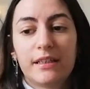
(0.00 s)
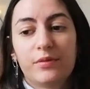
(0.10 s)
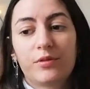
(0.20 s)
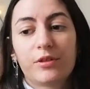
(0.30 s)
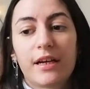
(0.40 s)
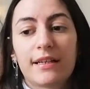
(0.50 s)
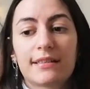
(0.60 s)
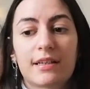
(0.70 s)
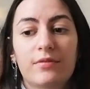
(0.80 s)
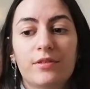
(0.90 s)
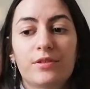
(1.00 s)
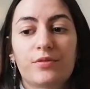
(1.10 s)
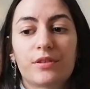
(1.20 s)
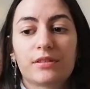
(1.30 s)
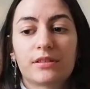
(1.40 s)
If you guys have a
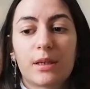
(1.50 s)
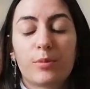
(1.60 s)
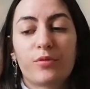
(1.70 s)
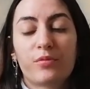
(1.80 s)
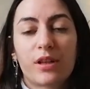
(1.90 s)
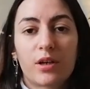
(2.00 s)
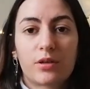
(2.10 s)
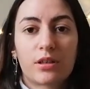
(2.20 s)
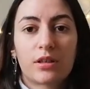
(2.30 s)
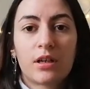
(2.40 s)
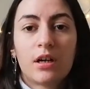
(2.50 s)
different type of flower,